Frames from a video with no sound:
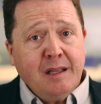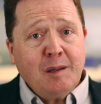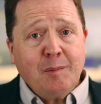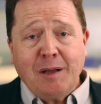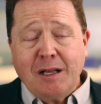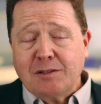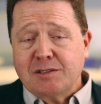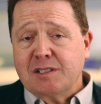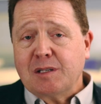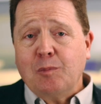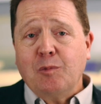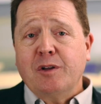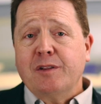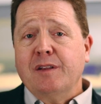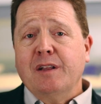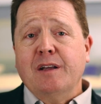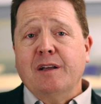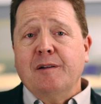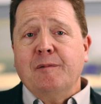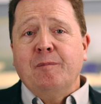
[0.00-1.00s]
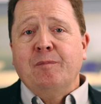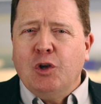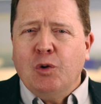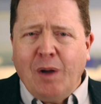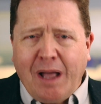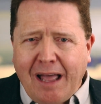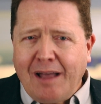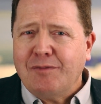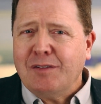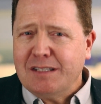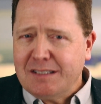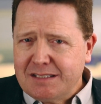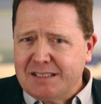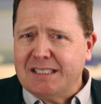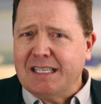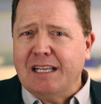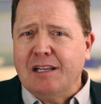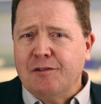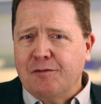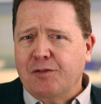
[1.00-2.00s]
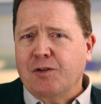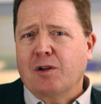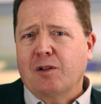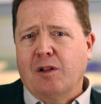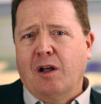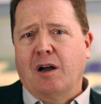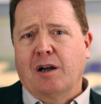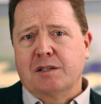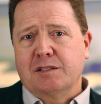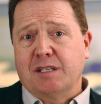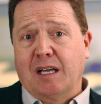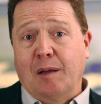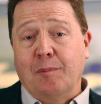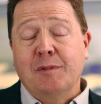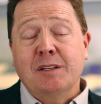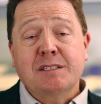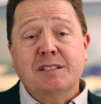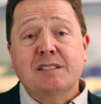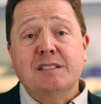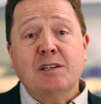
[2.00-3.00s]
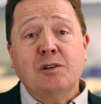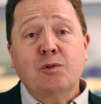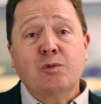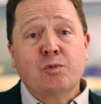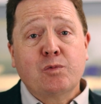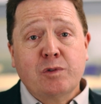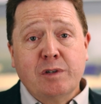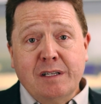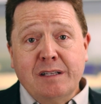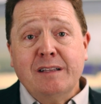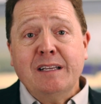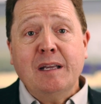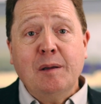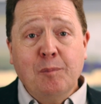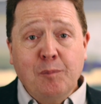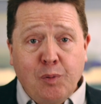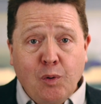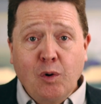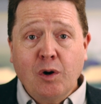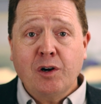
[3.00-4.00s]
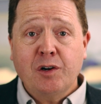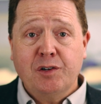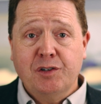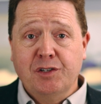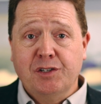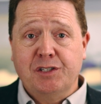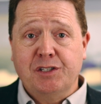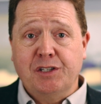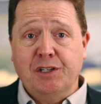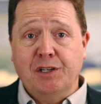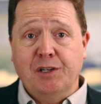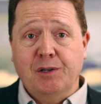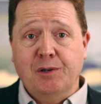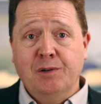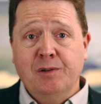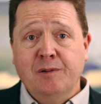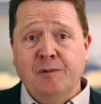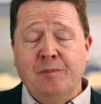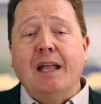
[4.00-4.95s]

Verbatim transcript: Think about someone that you haven't seen for a long time that's still really important to you,